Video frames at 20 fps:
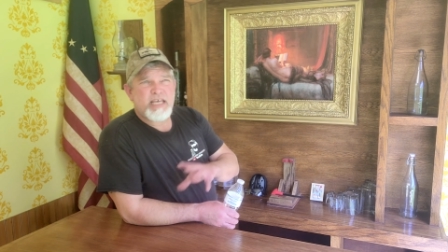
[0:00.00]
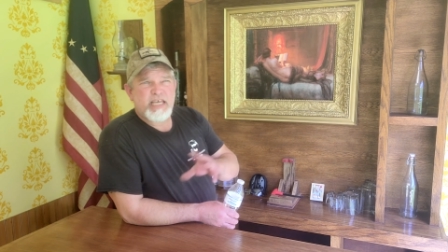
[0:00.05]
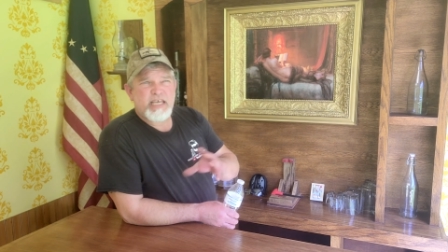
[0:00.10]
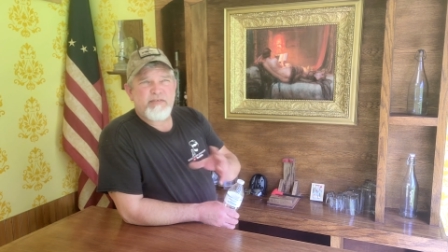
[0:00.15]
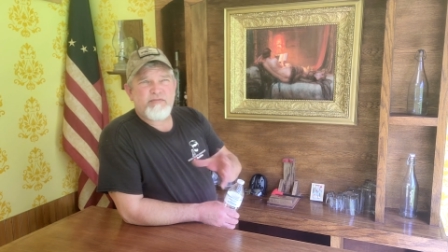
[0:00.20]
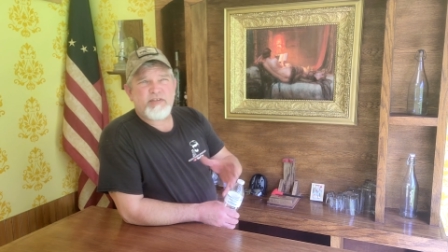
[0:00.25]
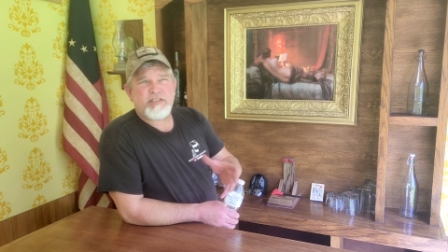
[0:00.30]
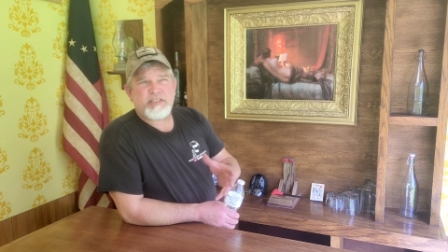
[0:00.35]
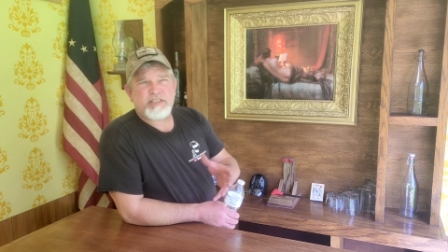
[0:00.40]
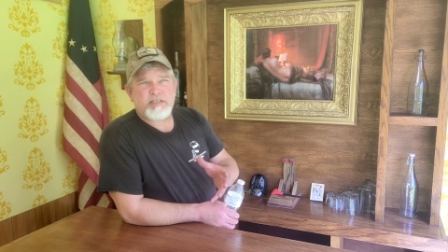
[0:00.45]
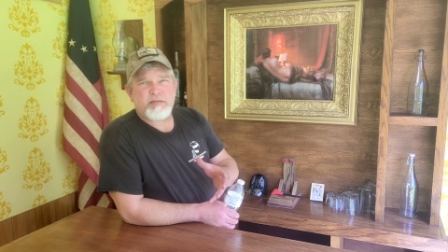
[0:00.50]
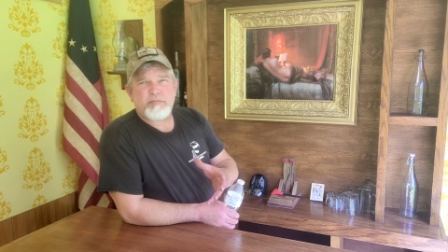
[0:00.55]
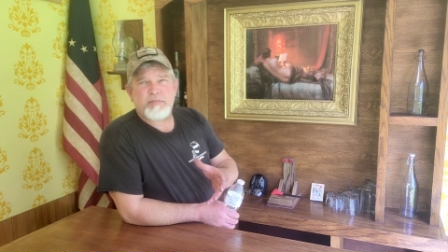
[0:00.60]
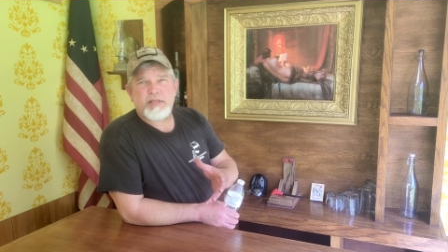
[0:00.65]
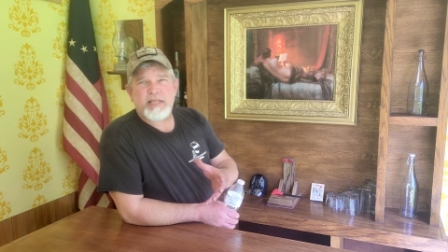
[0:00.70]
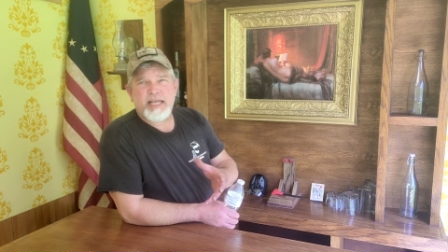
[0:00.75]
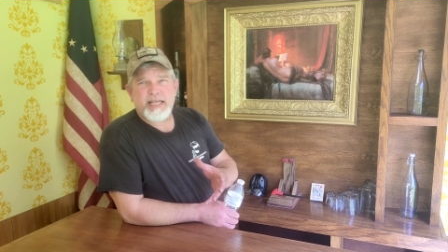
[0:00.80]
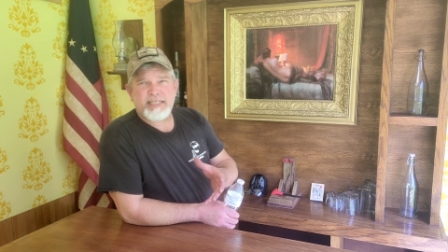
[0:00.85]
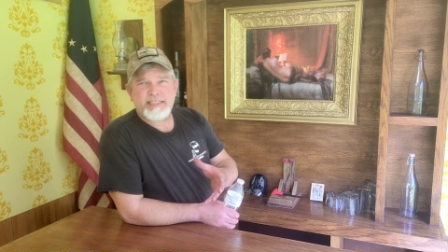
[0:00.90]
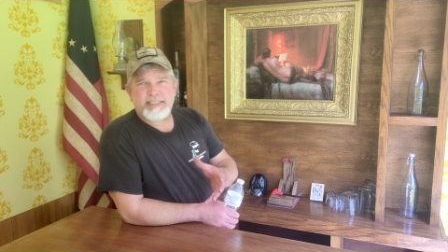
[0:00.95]
even some
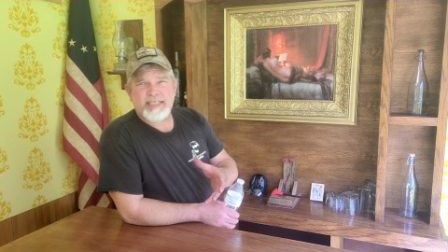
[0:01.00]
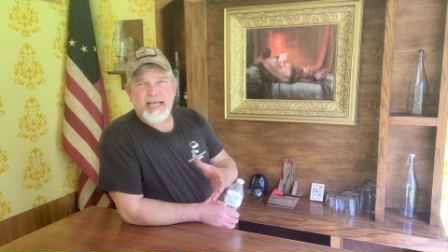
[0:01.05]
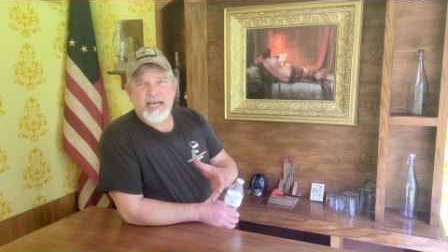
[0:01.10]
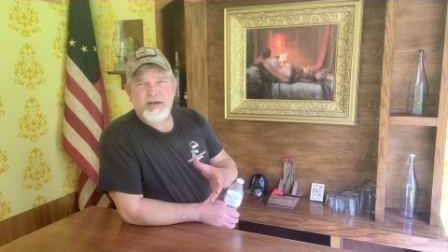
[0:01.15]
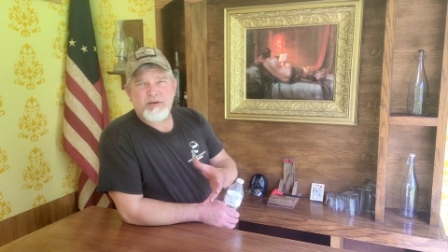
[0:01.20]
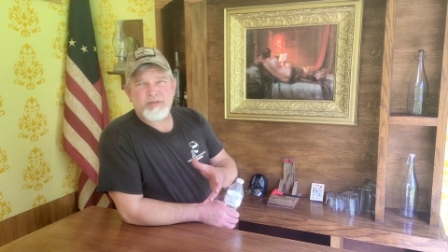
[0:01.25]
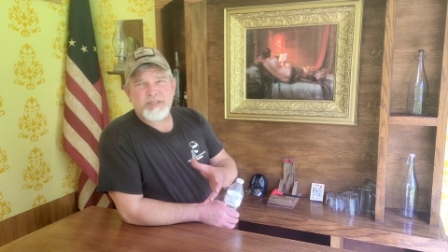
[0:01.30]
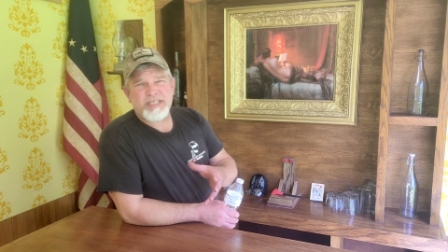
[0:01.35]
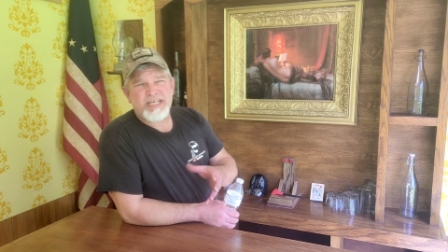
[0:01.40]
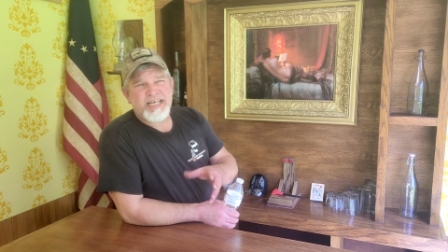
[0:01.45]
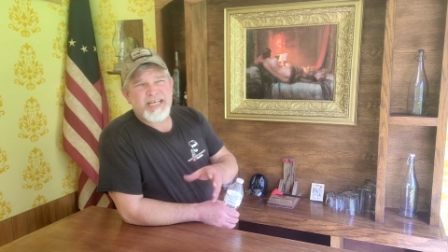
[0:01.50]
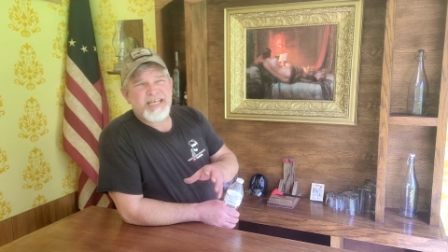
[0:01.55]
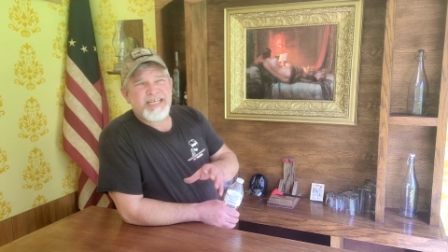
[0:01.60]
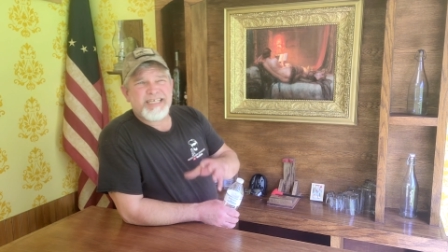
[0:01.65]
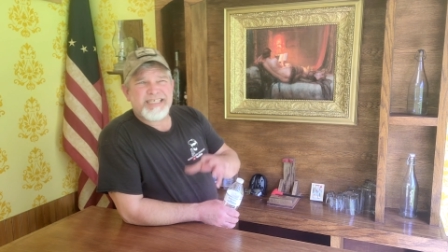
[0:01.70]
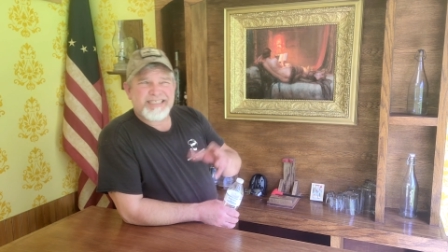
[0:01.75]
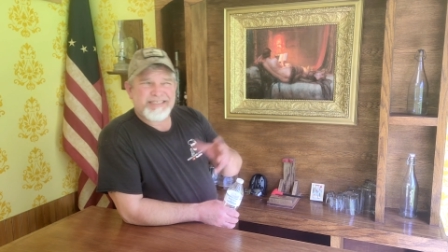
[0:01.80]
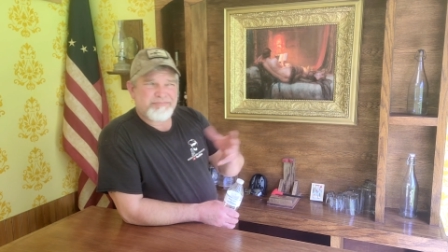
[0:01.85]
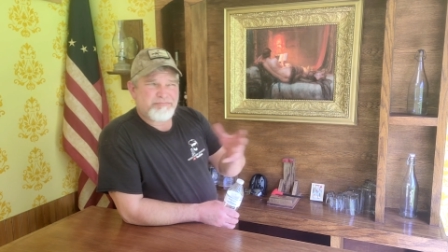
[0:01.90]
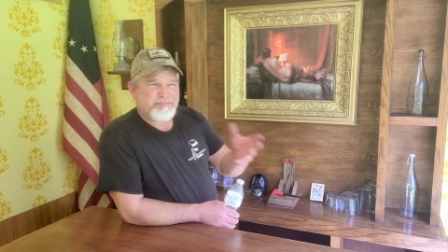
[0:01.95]
things out.
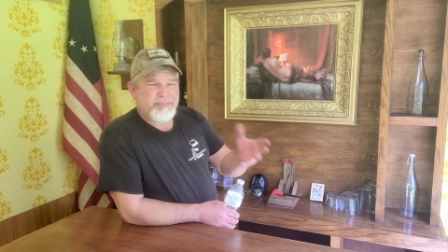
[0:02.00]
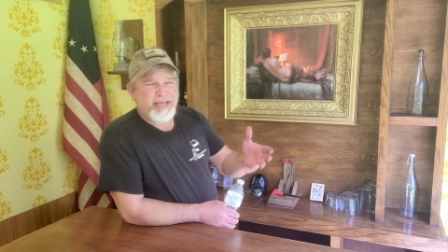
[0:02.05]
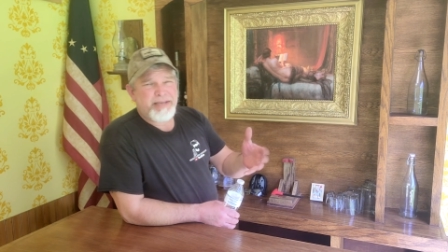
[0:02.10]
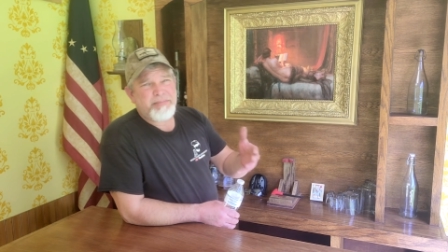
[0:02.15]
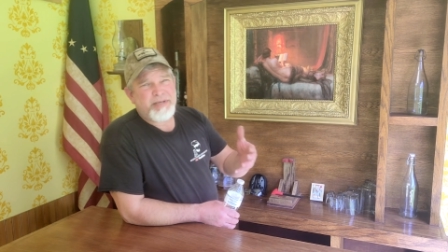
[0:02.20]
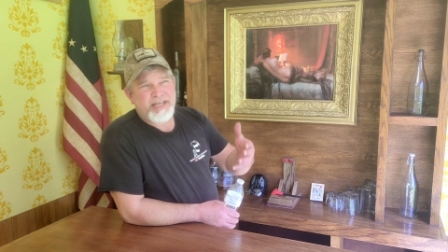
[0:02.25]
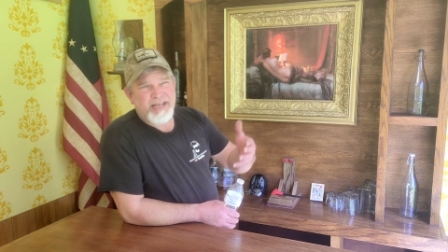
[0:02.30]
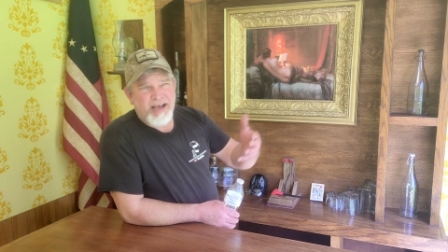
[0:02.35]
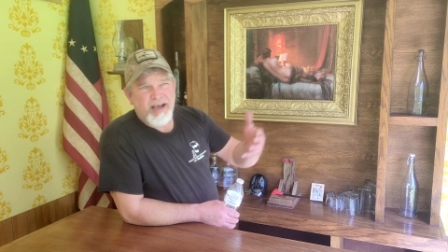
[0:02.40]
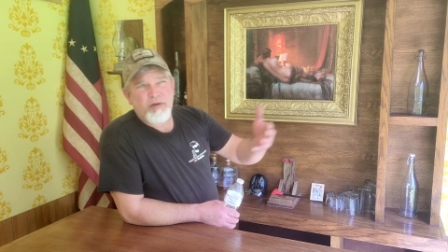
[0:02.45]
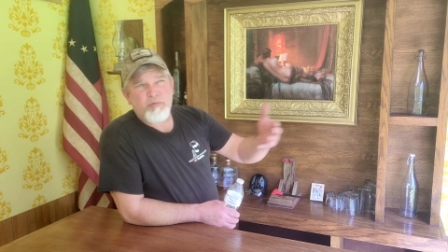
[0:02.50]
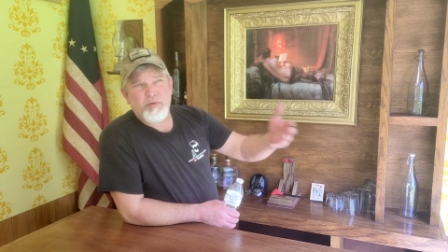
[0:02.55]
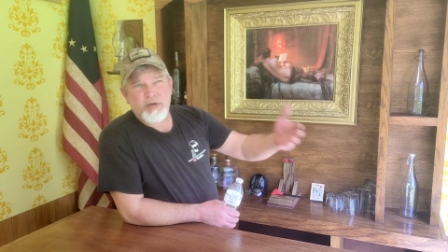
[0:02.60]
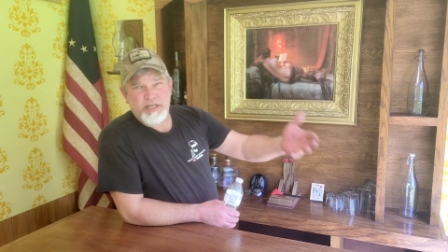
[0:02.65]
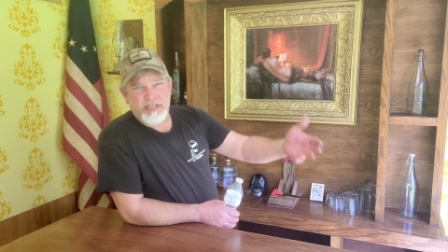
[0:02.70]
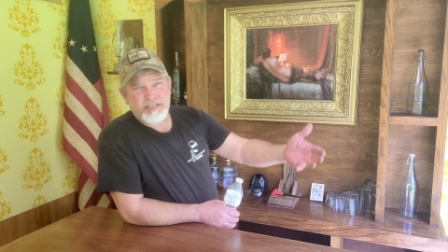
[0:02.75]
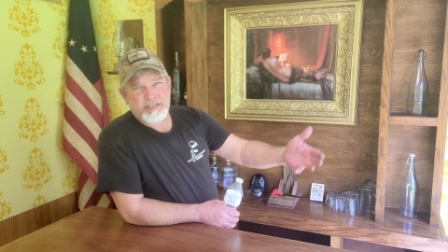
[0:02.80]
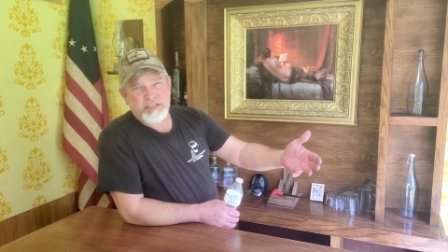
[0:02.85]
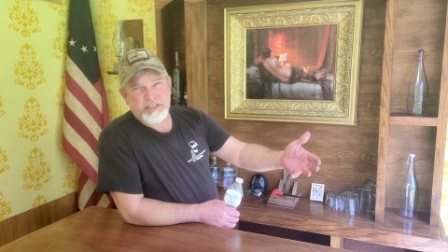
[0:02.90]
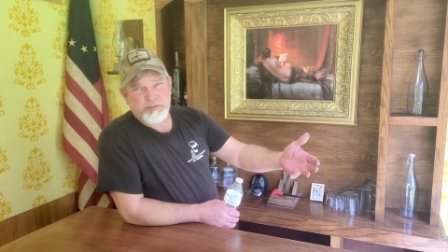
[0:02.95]
Maybe not
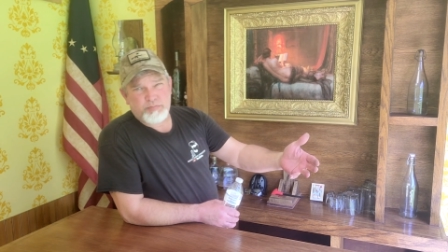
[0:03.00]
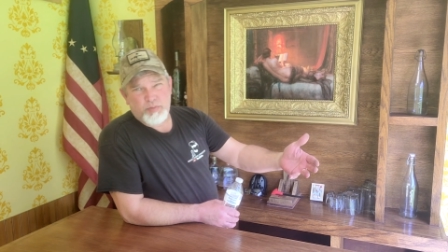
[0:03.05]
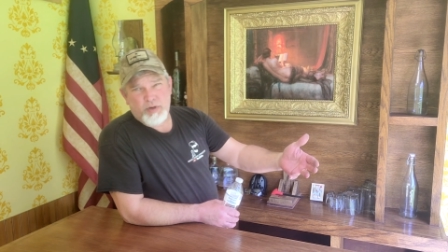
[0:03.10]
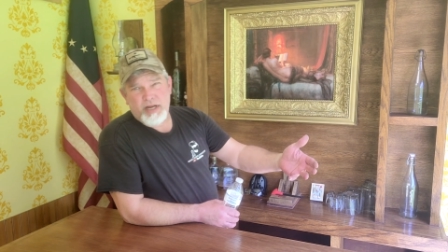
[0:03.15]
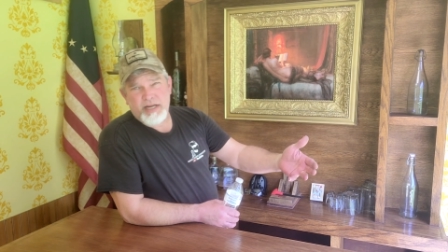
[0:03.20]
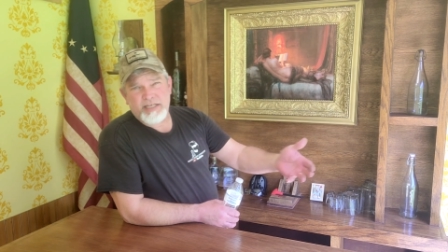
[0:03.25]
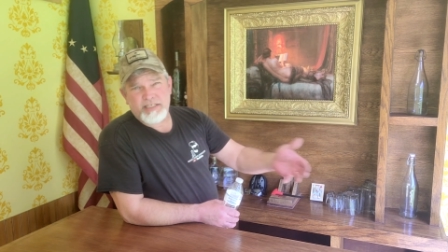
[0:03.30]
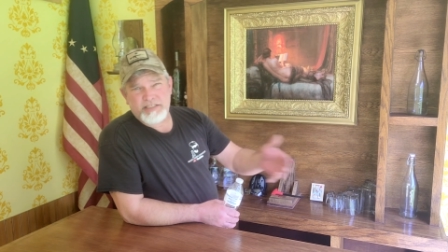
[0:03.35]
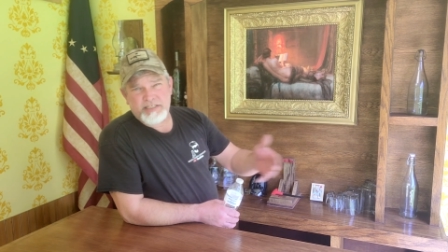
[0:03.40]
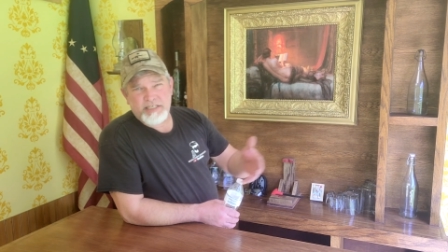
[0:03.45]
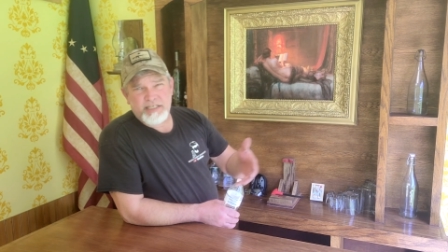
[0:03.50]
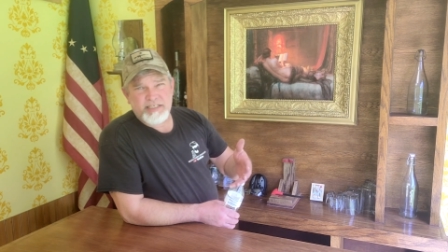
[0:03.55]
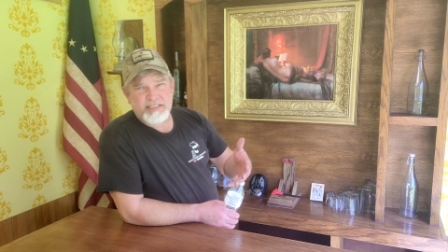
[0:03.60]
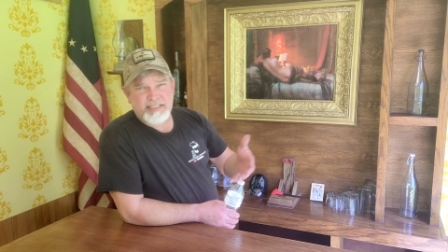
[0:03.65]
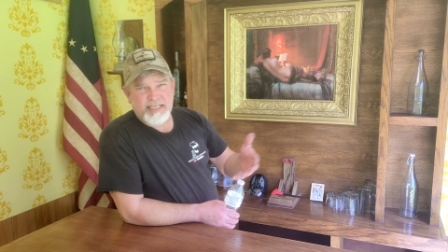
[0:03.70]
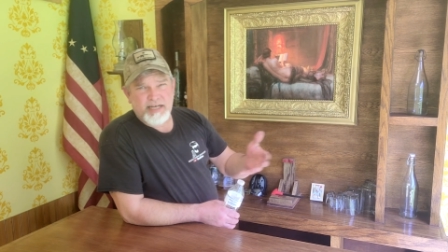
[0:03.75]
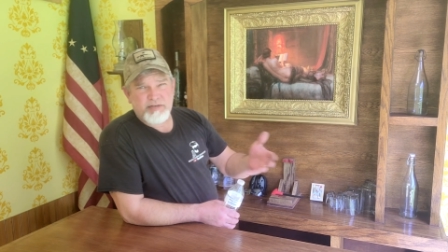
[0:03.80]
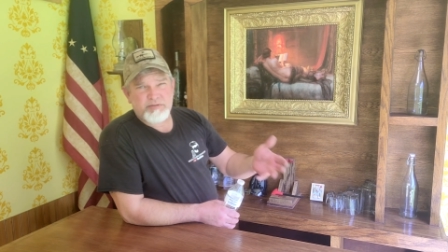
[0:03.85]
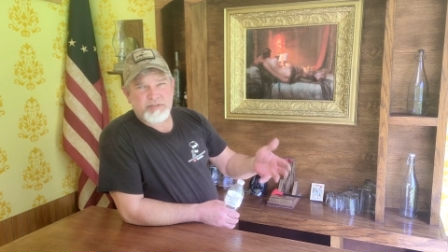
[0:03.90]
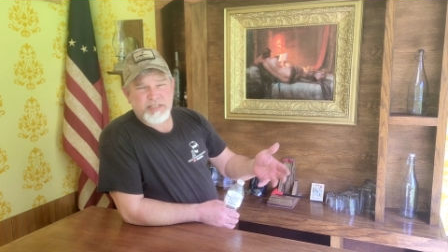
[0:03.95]
when it's as bright as it
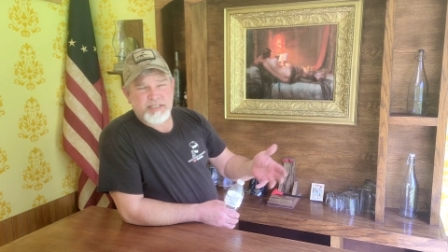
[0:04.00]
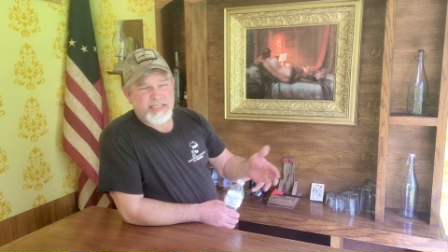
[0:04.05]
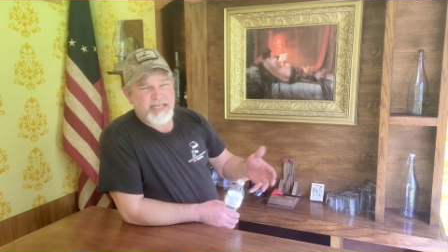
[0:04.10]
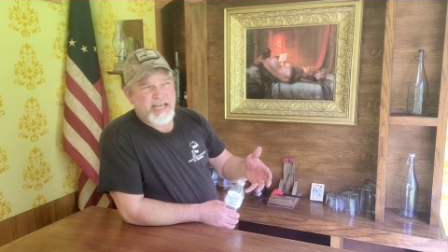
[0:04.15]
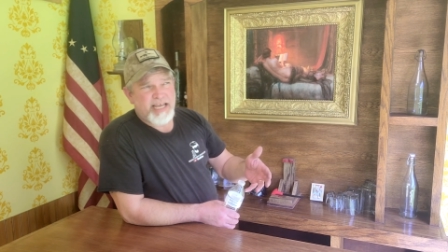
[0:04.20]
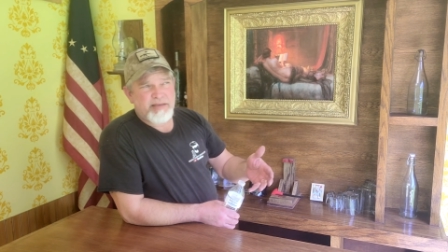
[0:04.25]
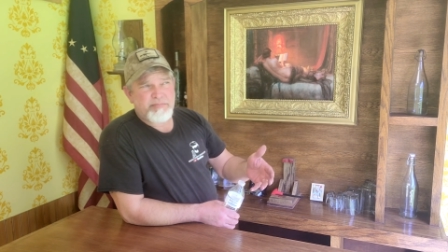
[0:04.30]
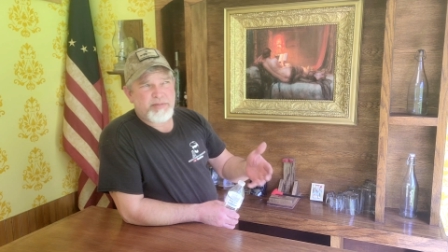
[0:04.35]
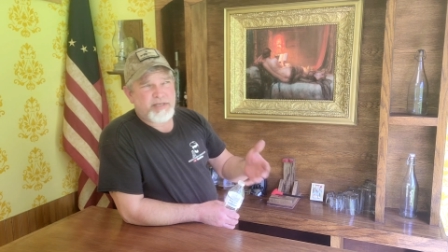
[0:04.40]
is out today,